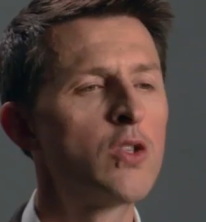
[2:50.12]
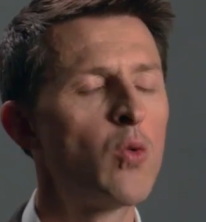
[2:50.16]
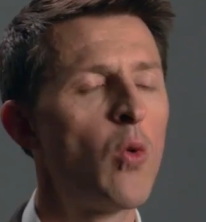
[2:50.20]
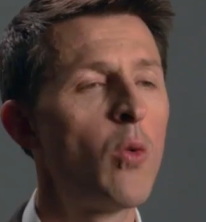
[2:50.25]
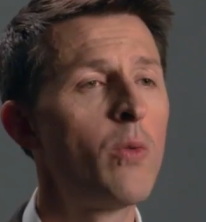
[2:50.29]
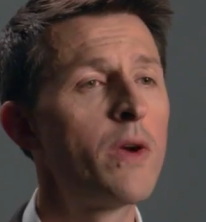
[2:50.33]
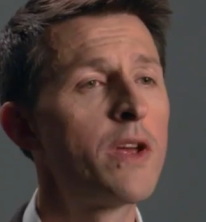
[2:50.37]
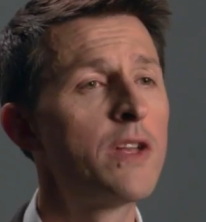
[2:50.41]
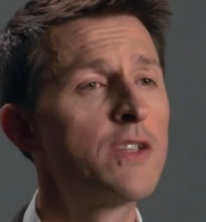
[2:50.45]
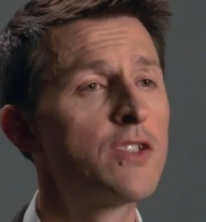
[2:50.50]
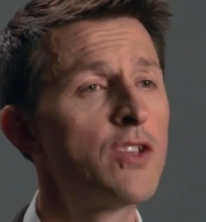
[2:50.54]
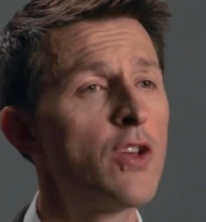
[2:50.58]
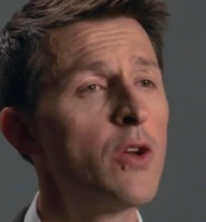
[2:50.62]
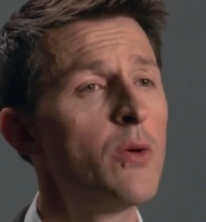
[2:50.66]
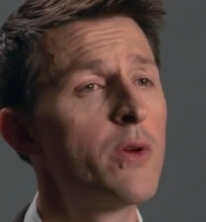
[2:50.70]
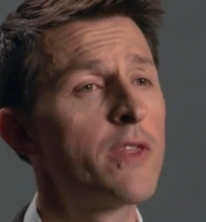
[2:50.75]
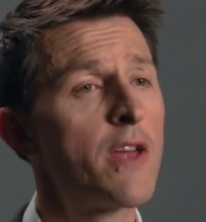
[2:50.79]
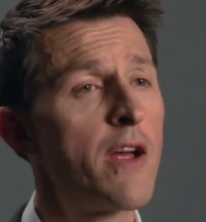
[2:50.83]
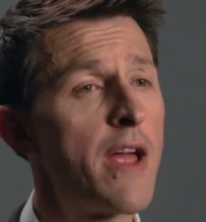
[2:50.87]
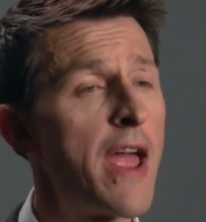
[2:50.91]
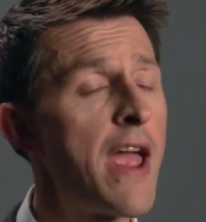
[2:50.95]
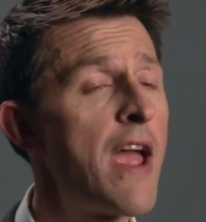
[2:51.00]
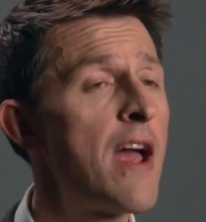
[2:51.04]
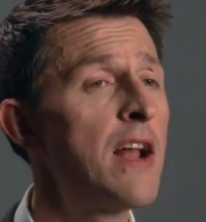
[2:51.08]
So what we could do with
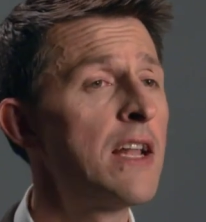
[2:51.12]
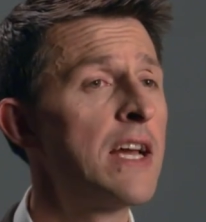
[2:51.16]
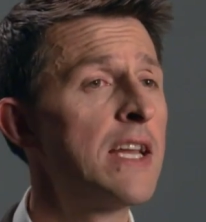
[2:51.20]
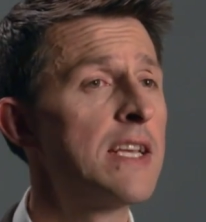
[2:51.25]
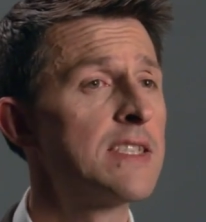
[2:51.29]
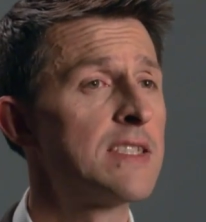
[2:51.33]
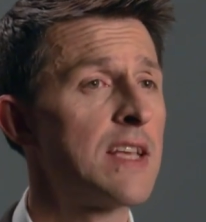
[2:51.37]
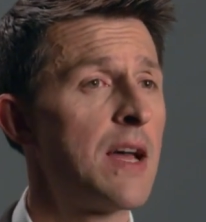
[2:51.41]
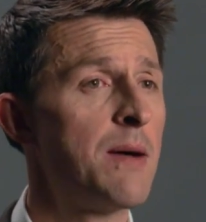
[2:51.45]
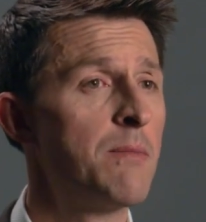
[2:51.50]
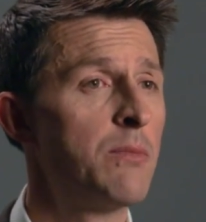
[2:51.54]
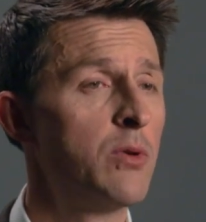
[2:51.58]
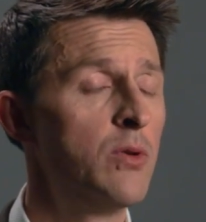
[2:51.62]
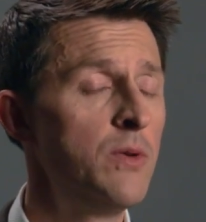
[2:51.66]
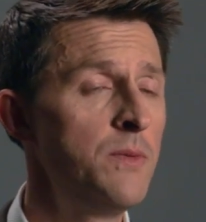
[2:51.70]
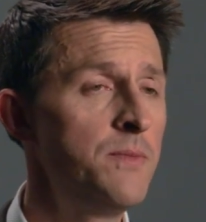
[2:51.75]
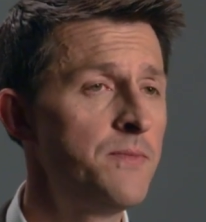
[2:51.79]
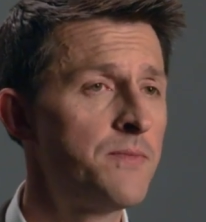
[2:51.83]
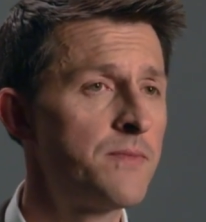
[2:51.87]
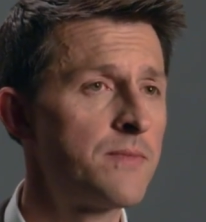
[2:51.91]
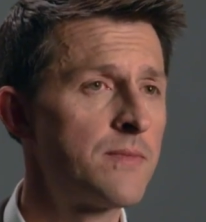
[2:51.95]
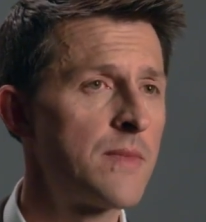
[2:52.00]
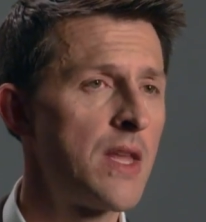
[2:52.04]
our airline example